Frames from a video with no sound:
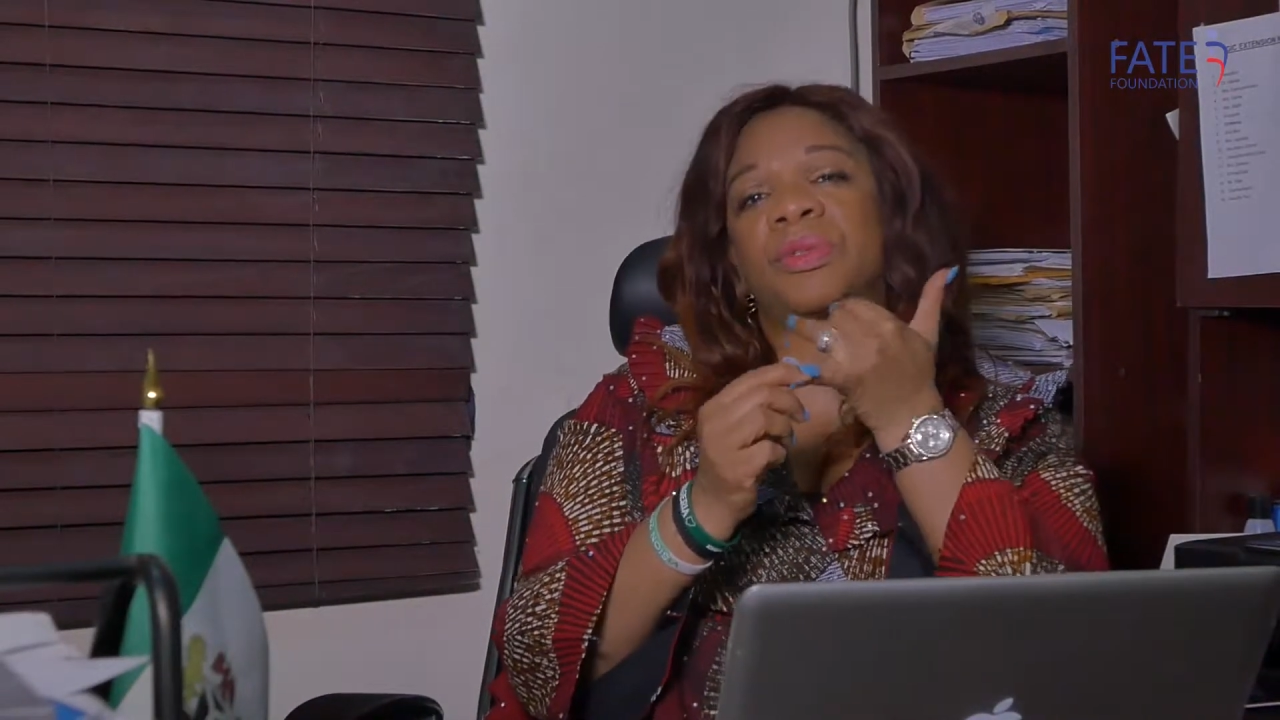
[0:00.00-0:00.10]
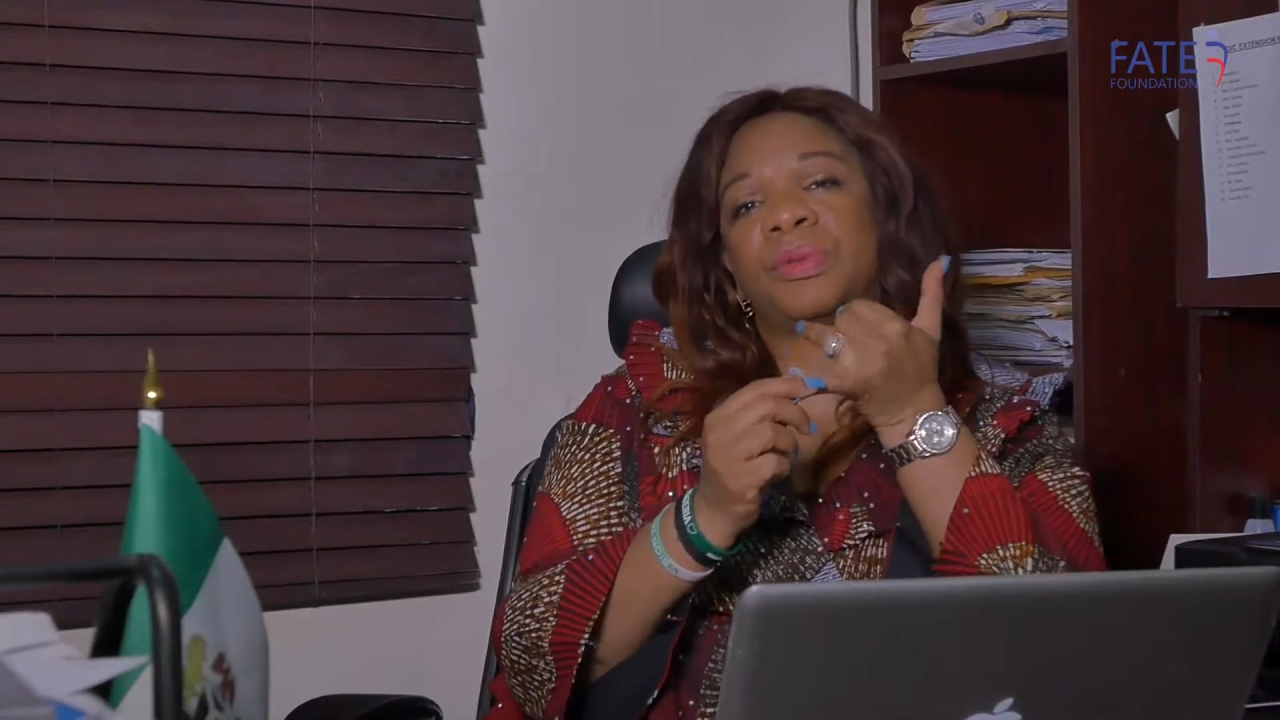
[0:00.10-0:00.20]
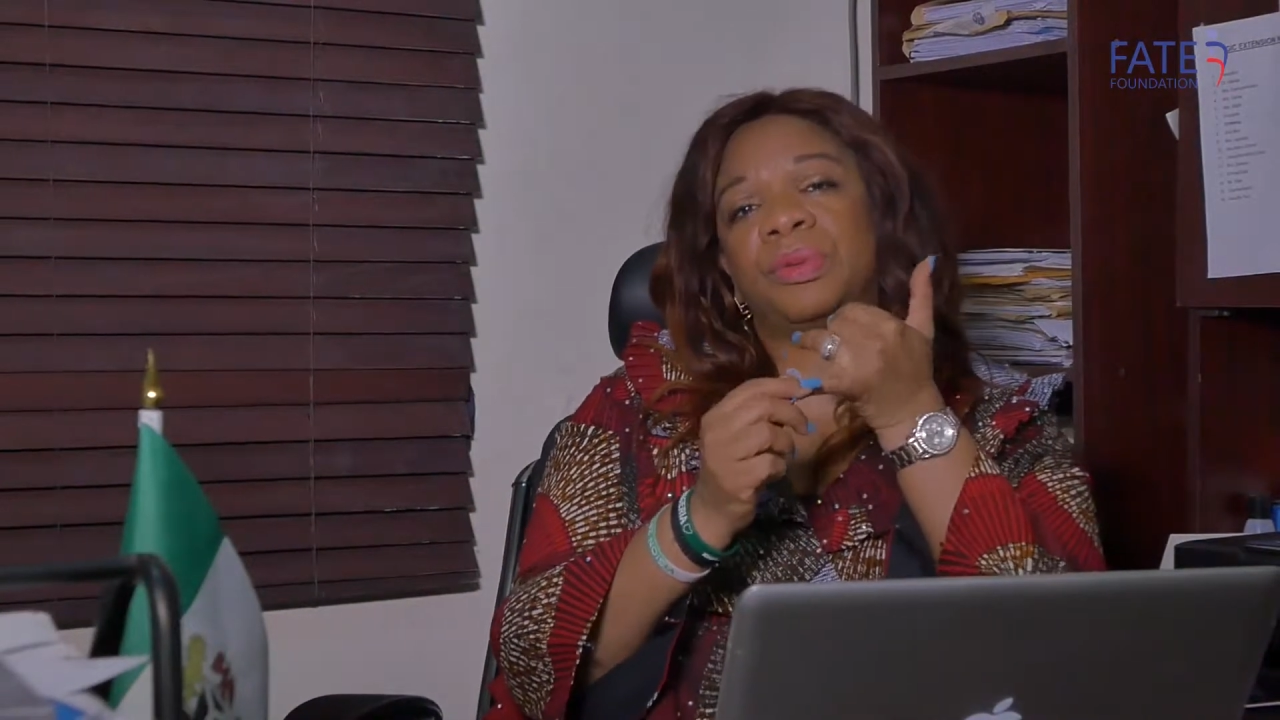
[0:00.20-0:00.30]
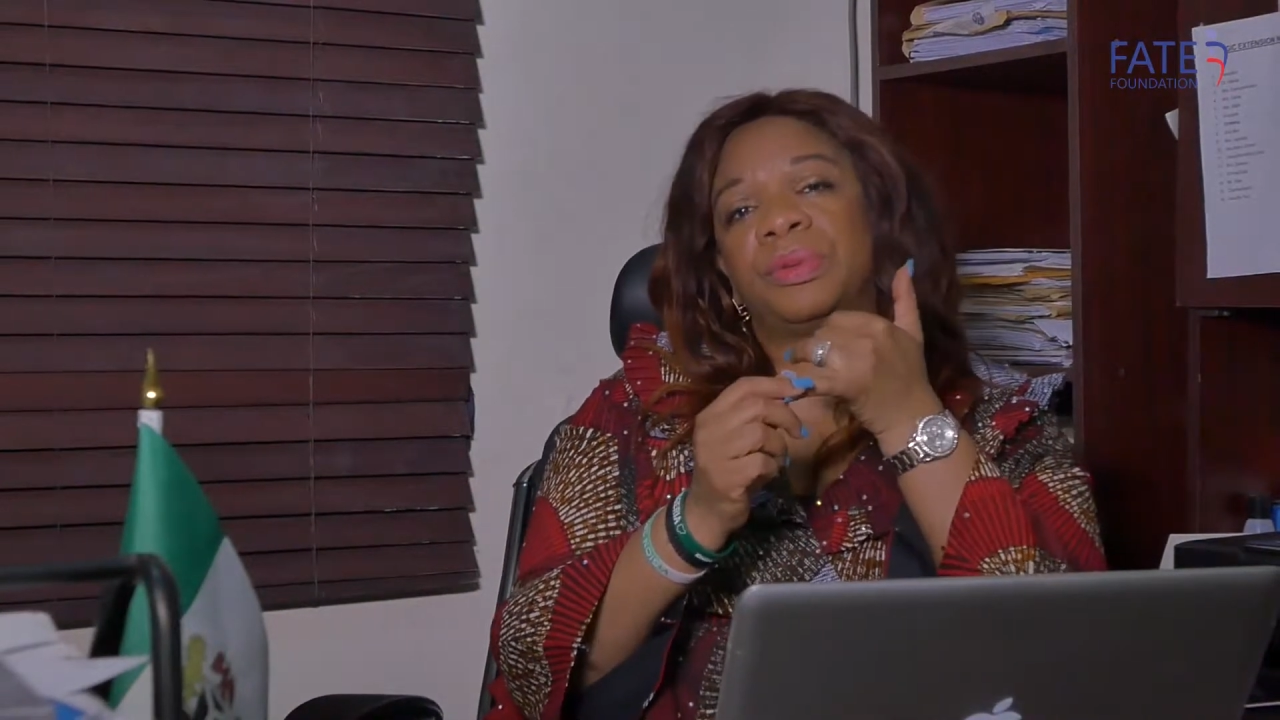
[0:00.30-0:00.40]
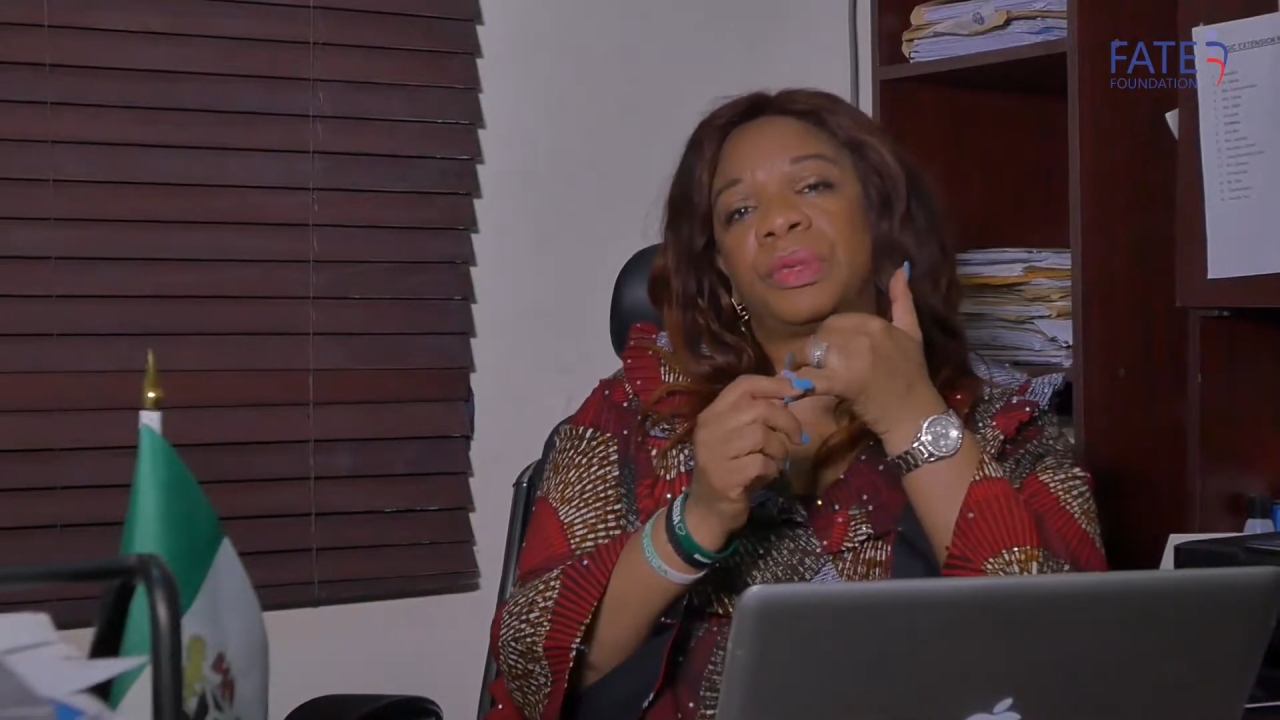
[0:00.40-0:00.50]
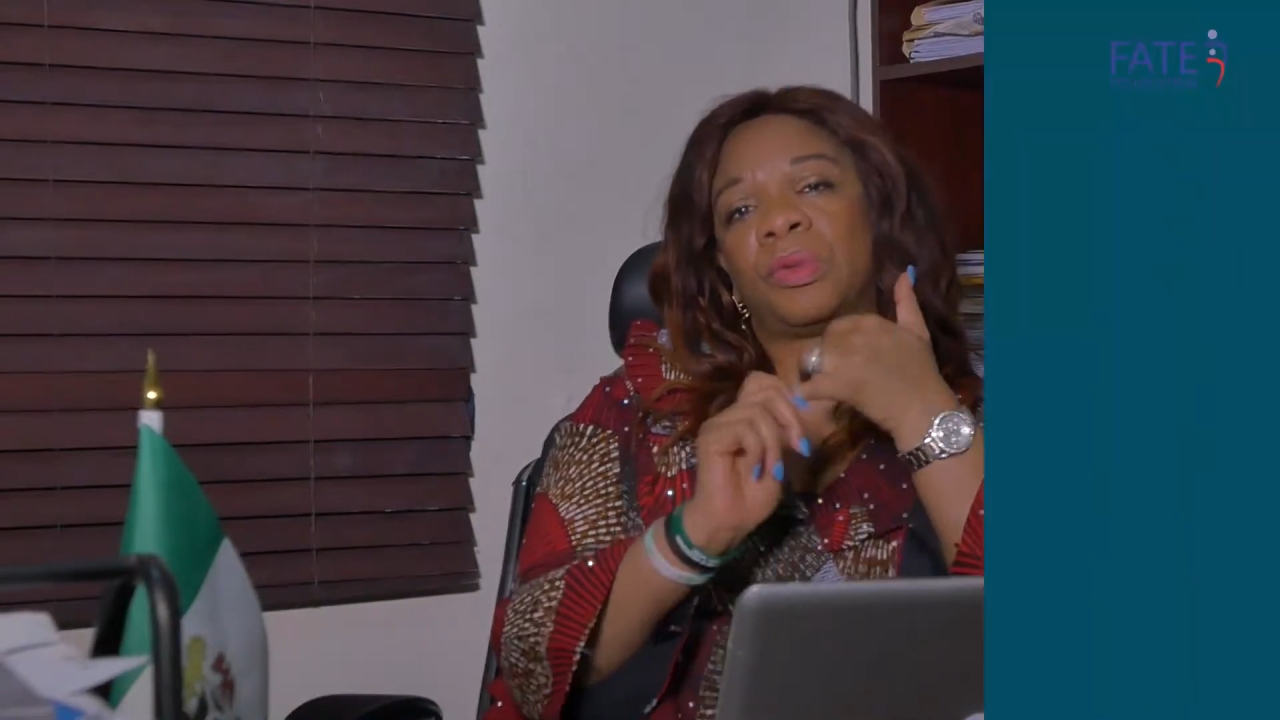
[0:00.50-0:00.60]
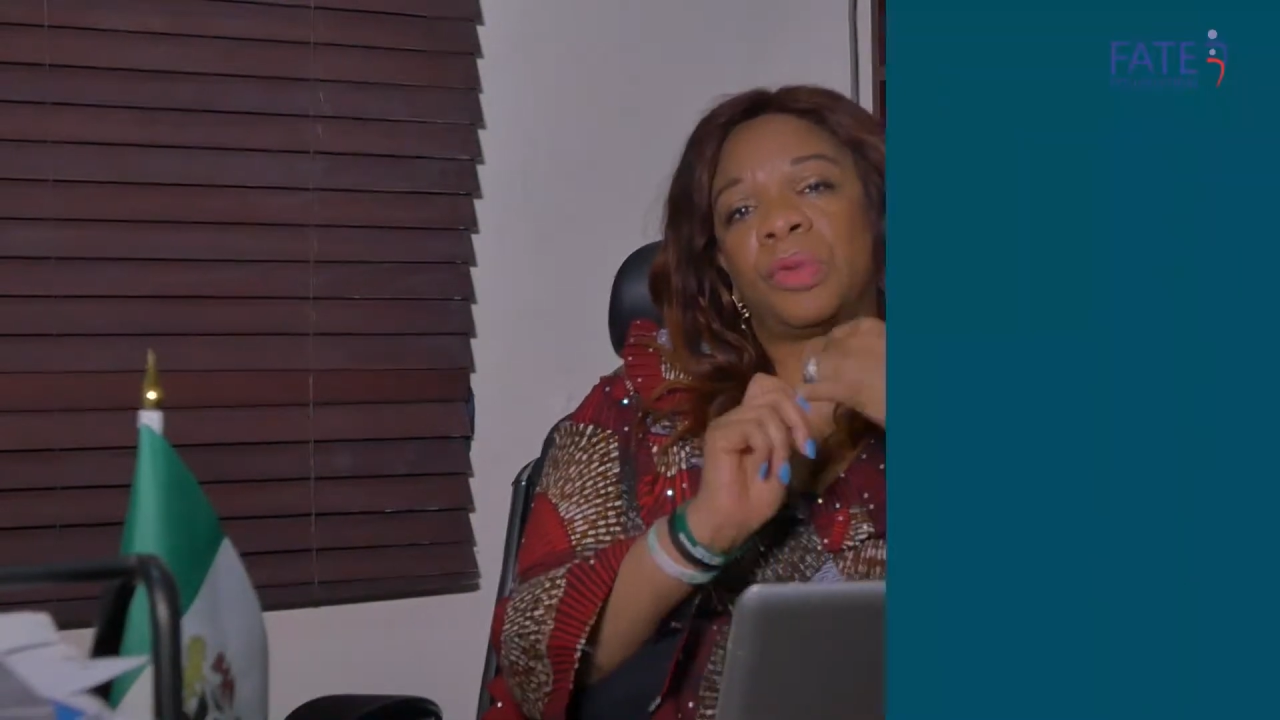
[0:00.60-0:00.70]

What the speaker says: school, the